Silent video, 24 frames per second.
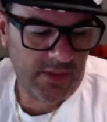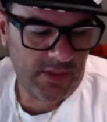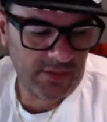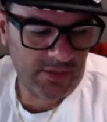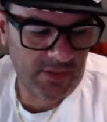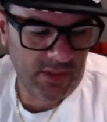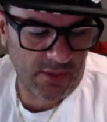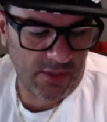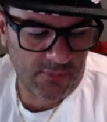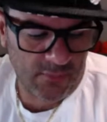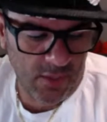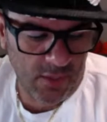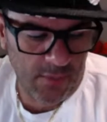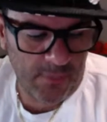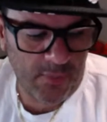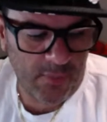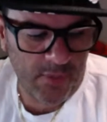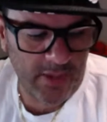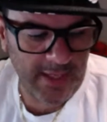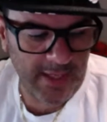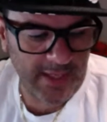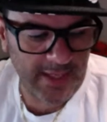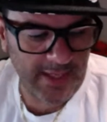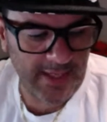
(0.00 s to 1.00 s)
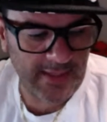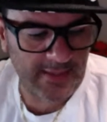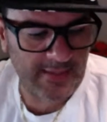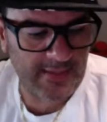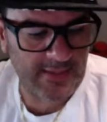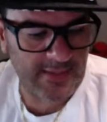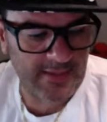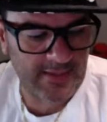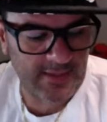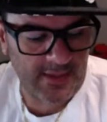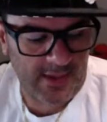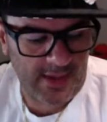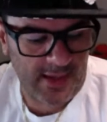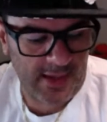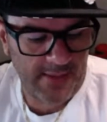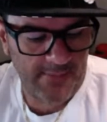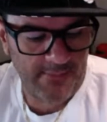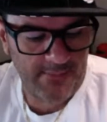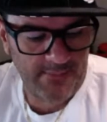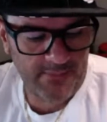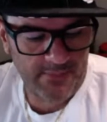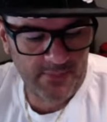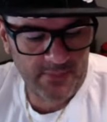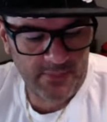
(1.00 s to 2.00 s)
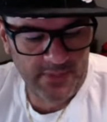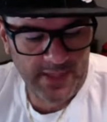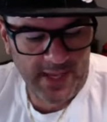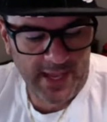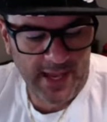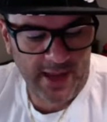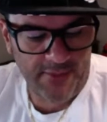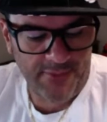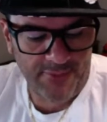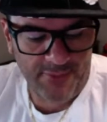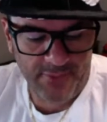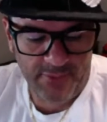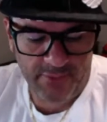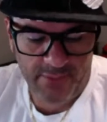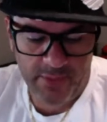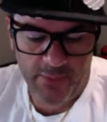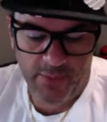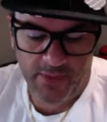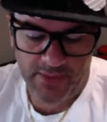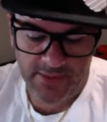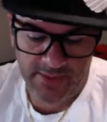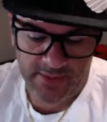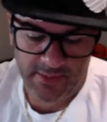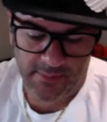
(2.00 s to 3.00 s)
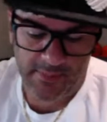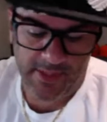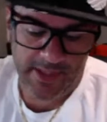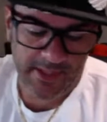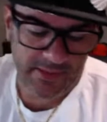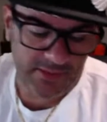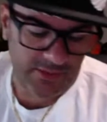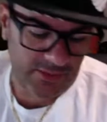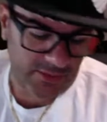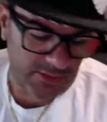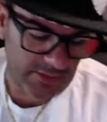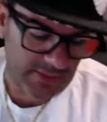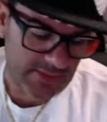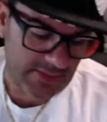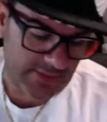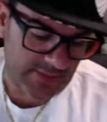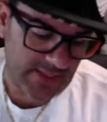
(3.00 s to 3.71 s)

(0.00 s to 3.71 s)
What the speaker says: So if we're putting in the time, the effort, we want somebody to do the